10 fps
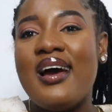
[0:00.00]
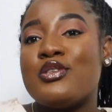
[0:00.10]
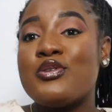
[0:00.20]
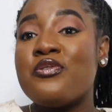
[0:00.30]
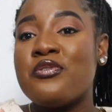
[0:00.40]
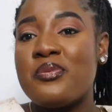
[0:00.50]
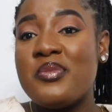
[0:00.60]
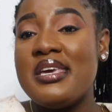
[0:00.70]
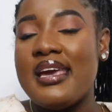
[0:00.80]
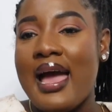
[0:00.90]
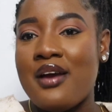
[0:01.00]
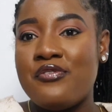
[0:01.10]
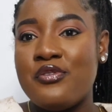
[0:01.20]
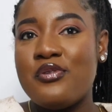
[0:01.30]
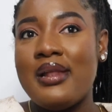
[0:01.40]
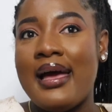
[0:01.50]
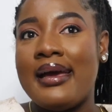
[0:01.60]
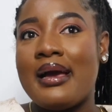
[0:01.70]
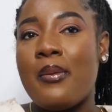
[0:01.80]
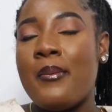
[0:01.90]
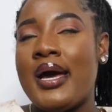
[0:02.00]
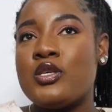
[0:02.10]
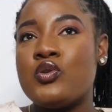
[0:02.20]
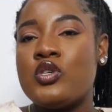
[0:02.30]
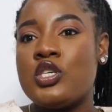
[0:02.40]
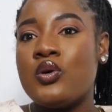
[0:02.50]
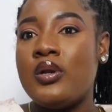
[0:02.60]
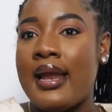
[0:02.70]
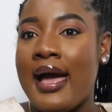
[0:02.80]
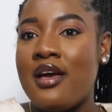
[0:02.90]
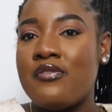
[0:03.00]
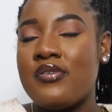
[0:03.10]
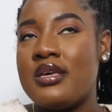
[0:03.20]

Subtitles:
So for me, I feel like my social life